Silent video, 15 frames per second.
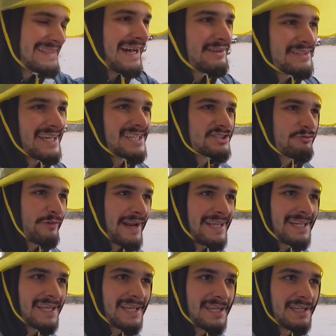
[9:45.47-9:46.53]
now that it's
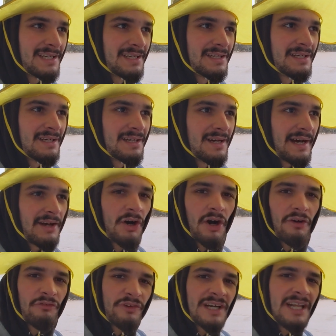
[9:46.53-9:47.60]
raining, I
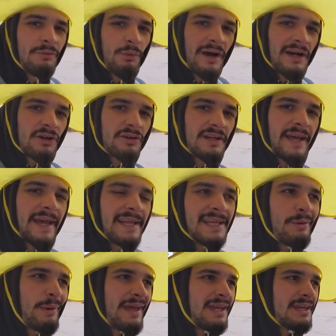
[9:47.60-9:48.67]
can't really work on it
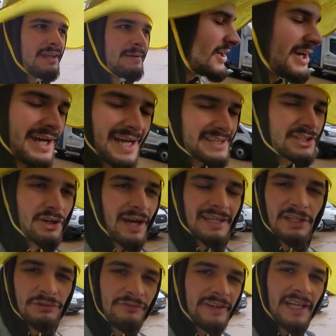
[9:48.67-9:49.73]
anyway. I
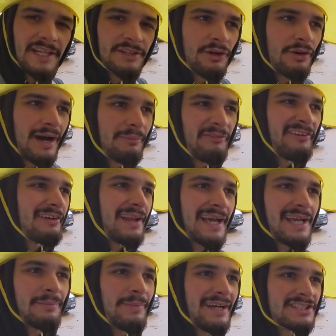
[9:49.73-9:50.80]
don't really know. I feel
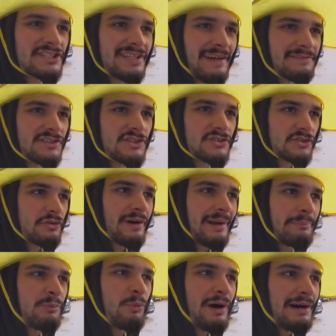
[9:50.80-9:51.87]
like I might just have to
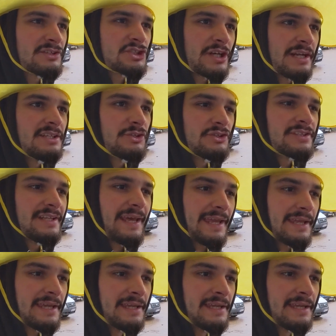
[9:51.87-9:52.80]
scrap what I was trying to do today.